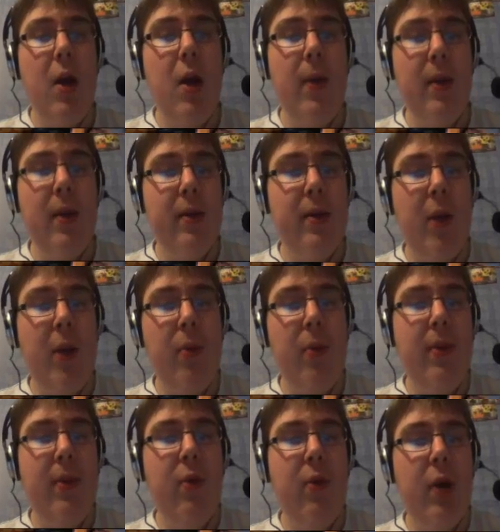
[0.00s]
And then
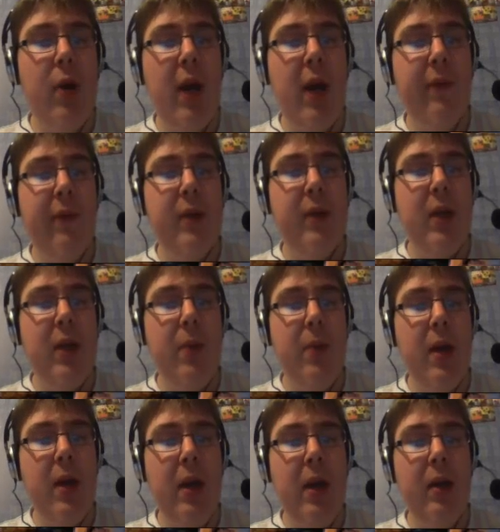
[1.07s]
down the bottom I've got
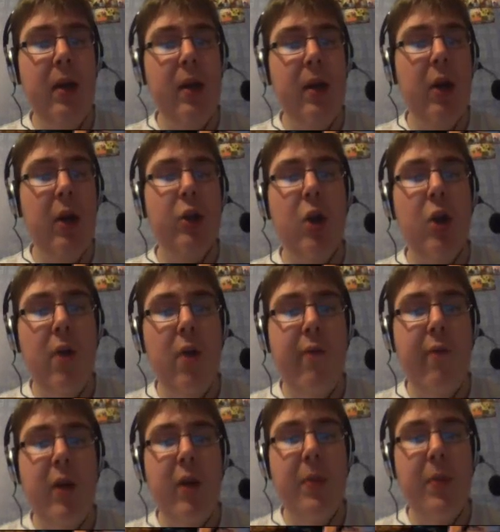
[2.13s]
FTP
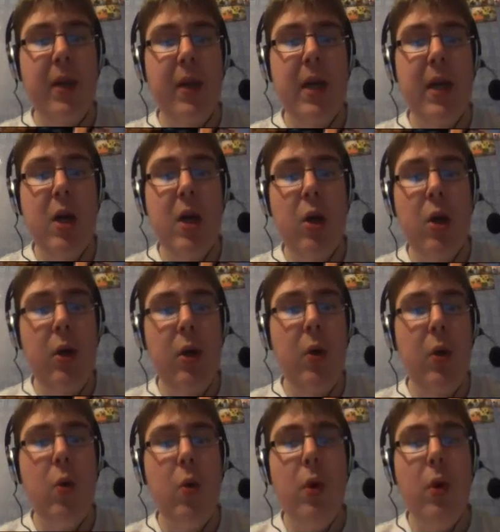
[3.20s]
dash free to play,
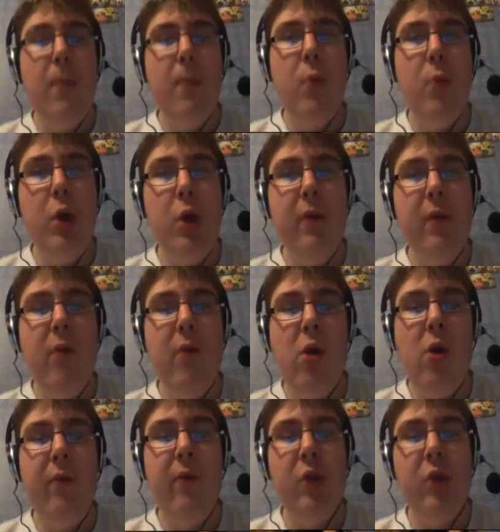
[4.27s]
no money
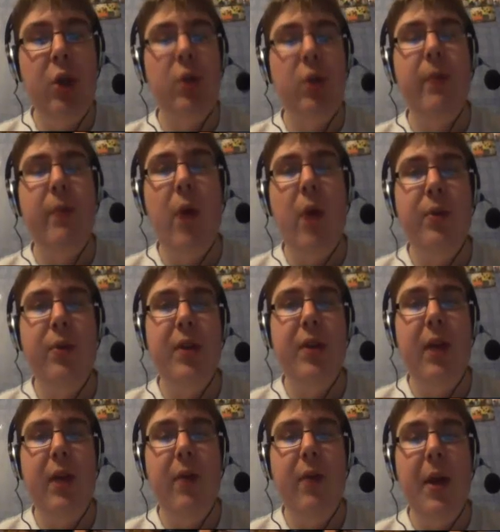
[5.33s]
involved. Just use a
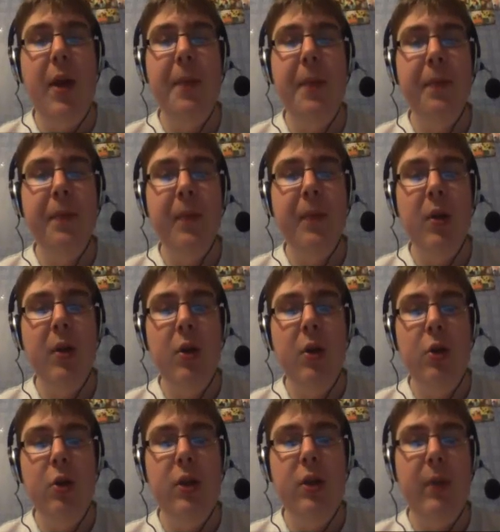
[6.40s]
pound sign there,
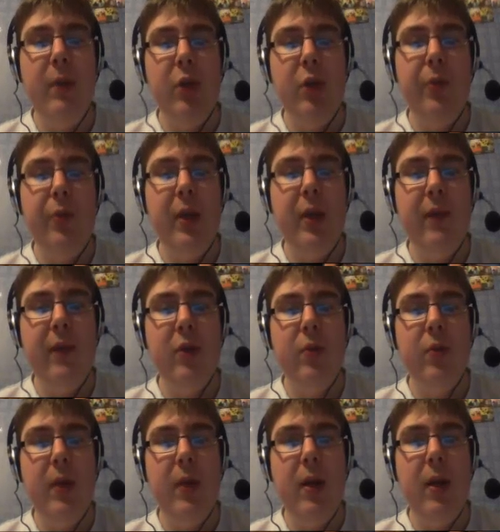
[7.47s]
just to mix it up a bit,
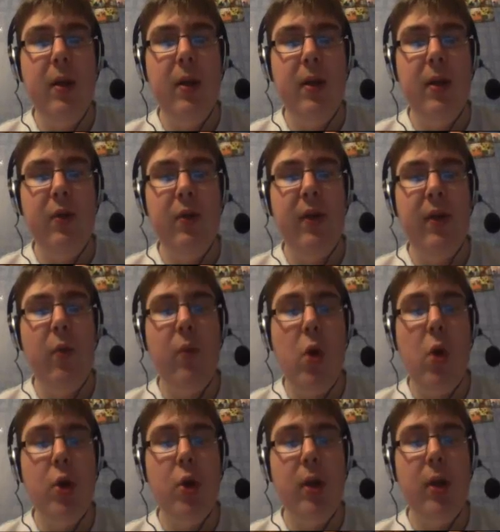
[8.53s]
give it some instead of just
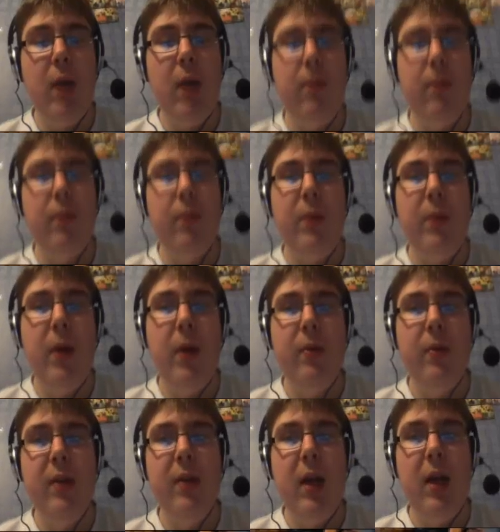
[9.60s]
having words all the time, put
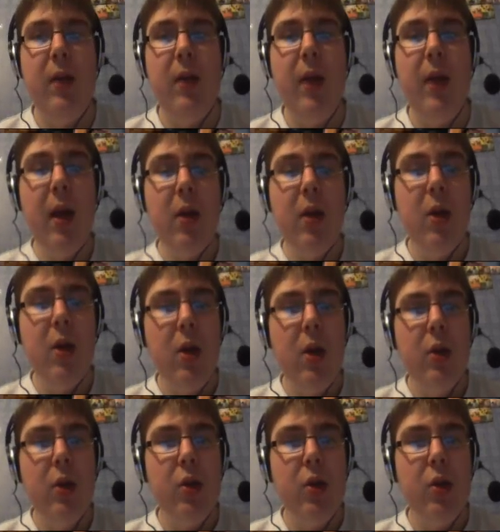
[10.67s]
a pound sign in there.